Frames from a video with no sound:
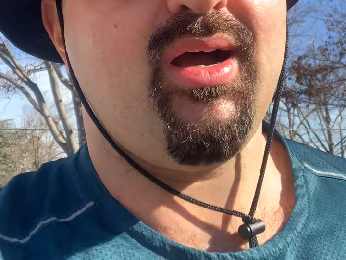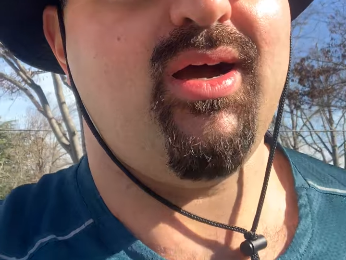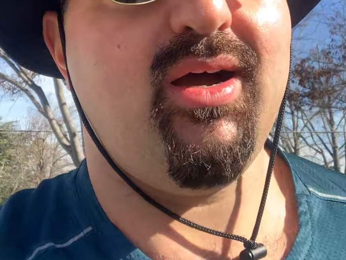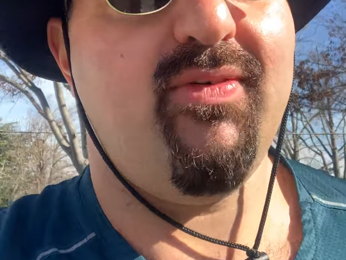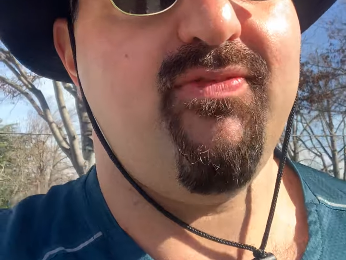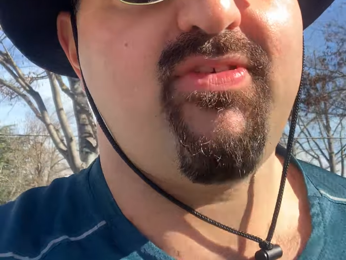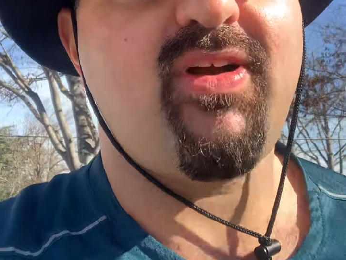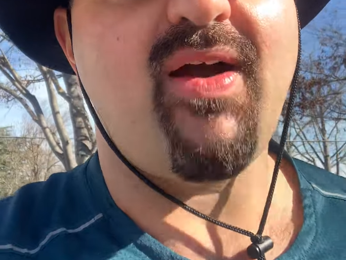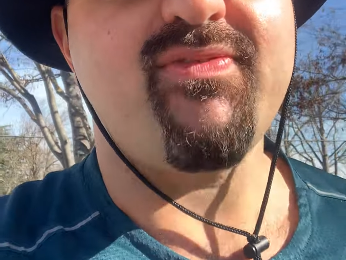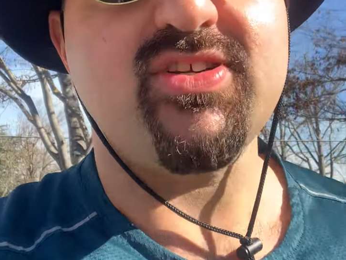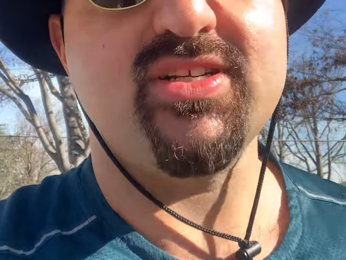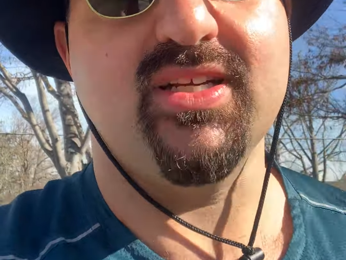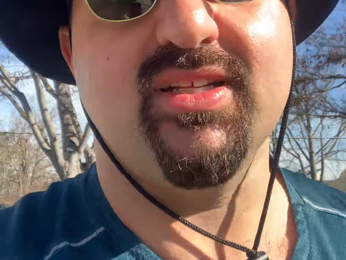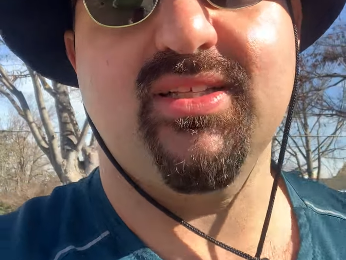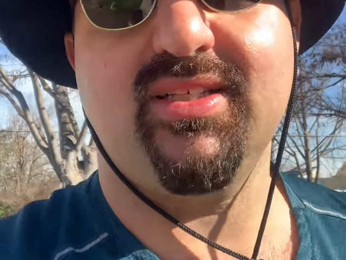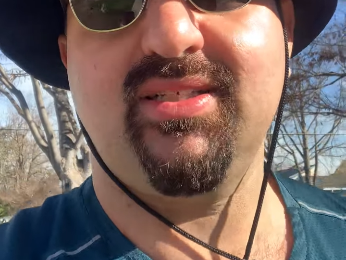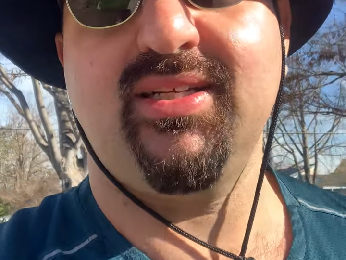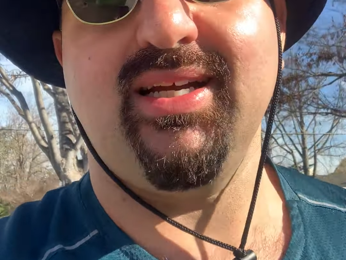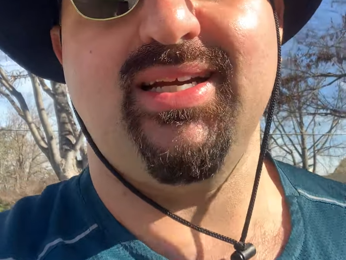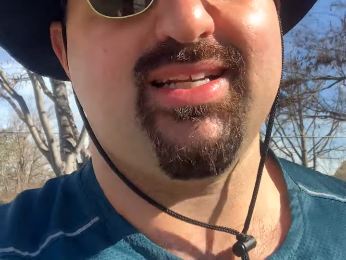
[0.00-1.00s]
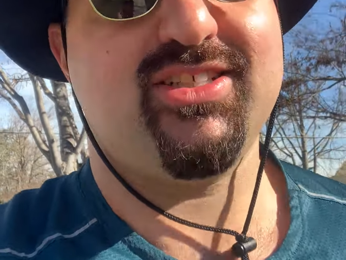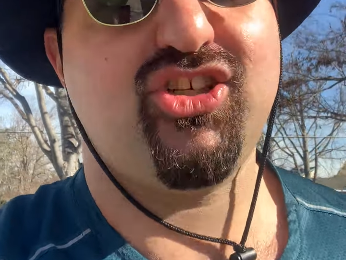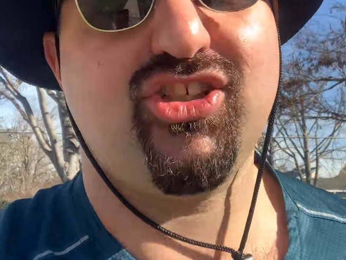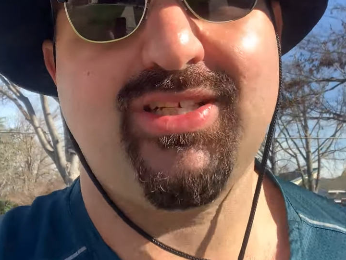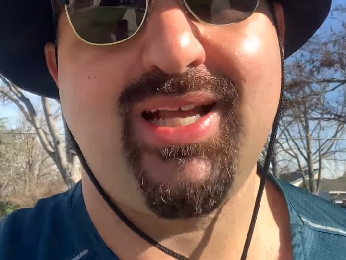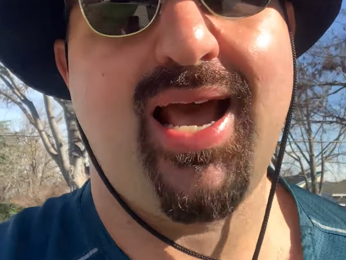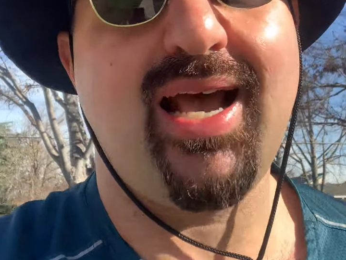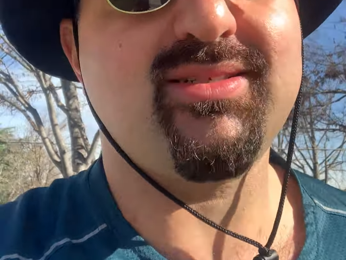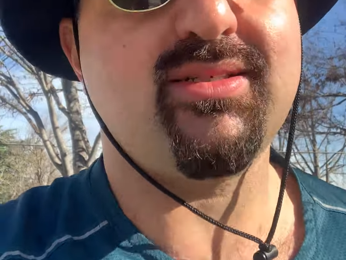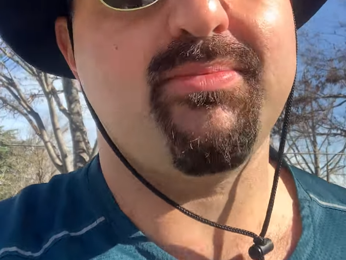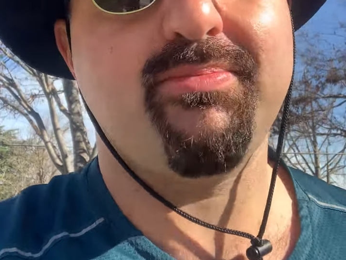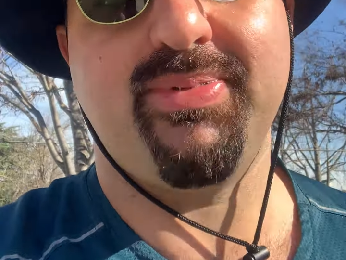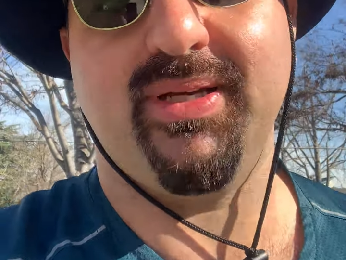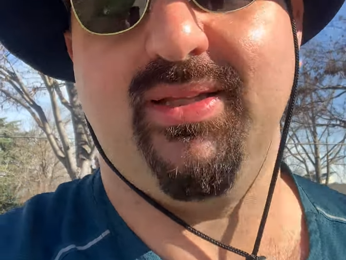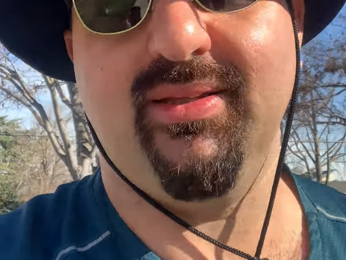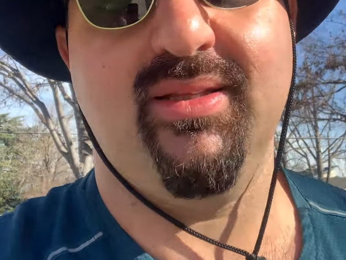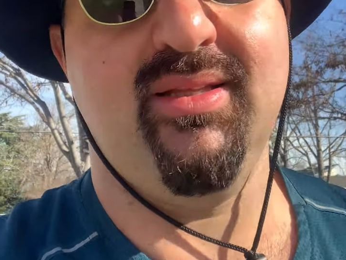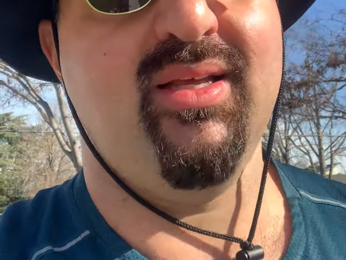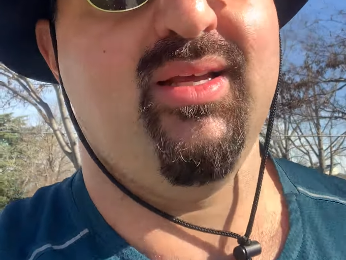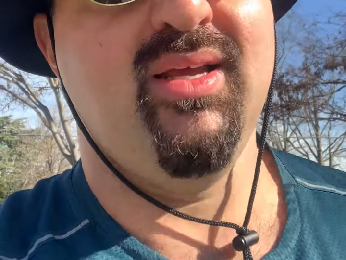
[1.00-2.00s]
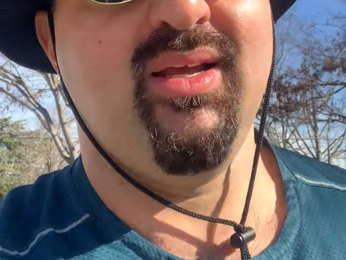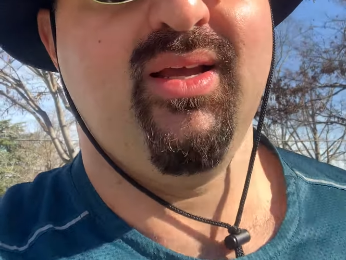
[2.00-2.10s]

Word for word: of governance, and it just hasn't been.